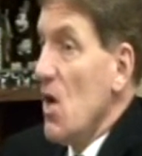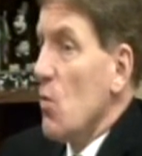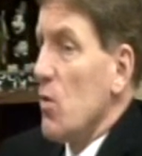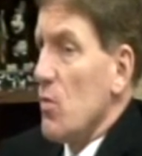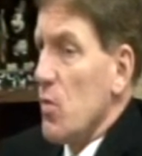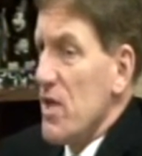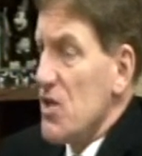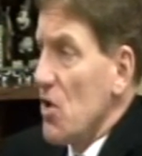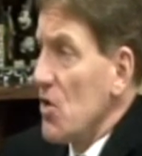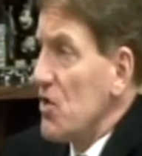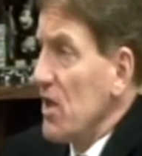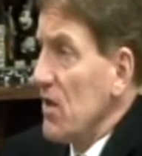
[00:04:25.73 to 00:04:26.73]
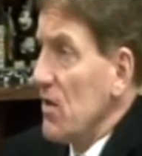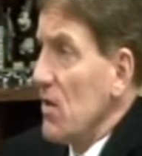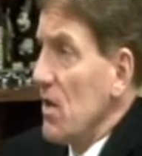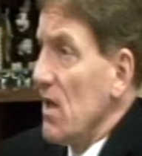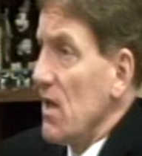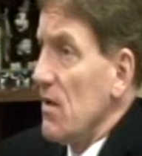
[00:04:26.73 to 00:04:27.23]
We're researching
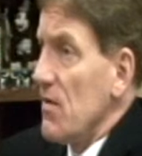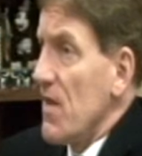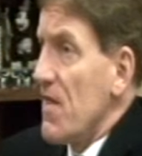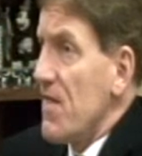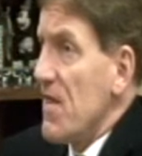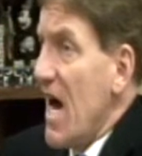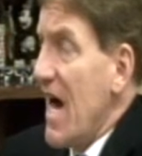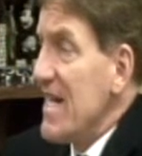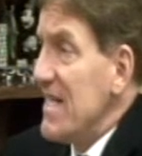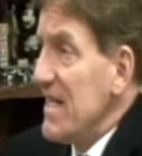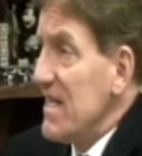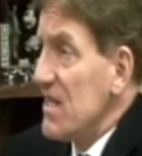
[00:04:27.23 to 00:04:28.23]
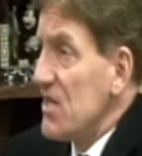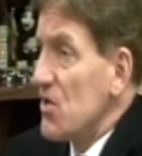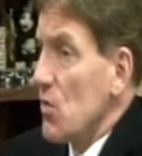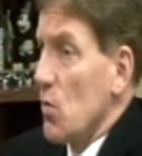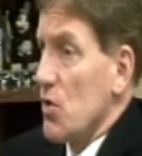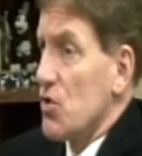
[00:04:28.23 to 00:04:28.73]
ideas.
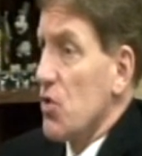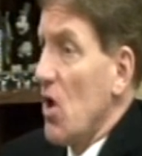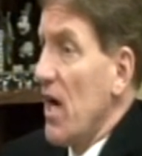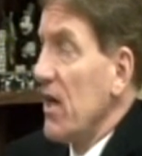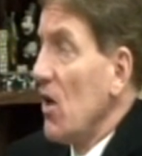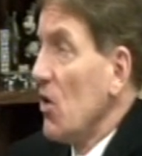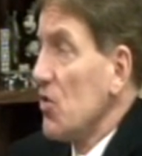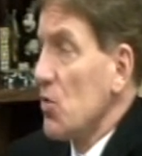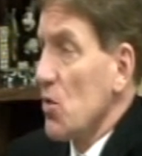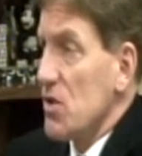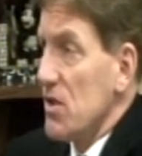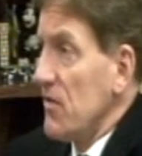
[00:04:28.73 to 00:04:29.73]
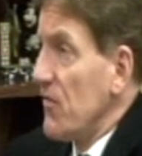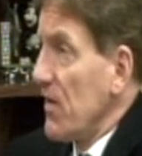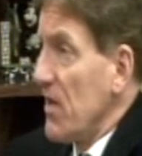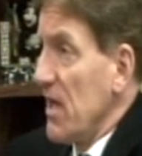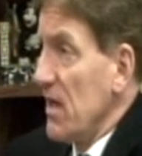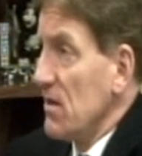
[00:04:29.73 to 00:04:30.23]
We're trying all sorts of different
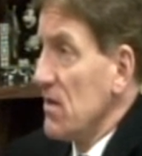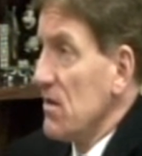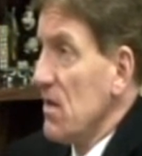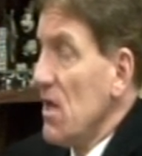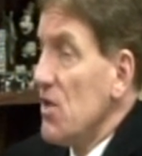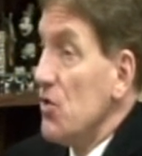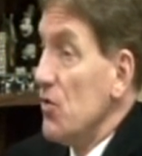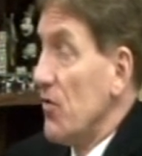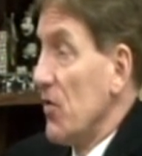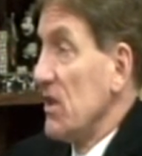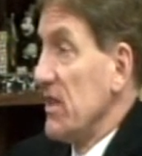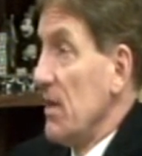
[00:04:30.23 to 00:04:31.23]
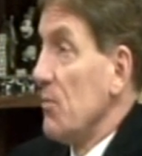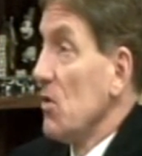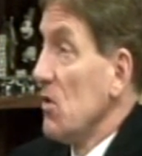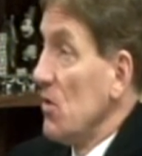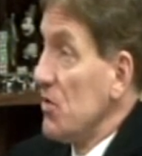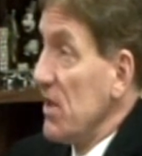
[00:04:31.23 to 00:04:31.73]
things to, for example,
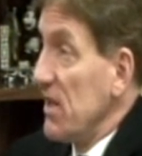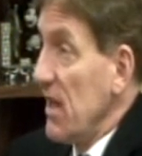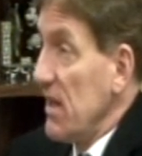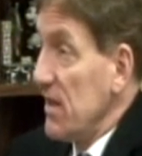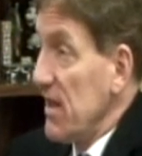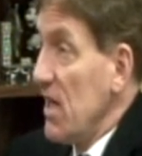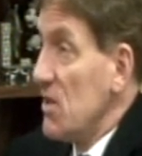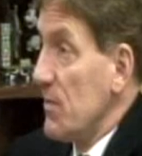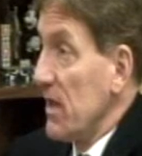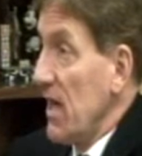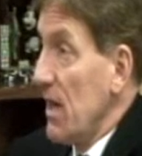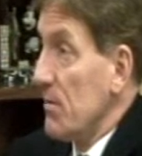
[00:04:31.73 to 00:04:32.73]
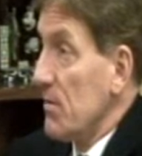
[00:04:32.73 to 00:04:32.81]
close the engagement gap.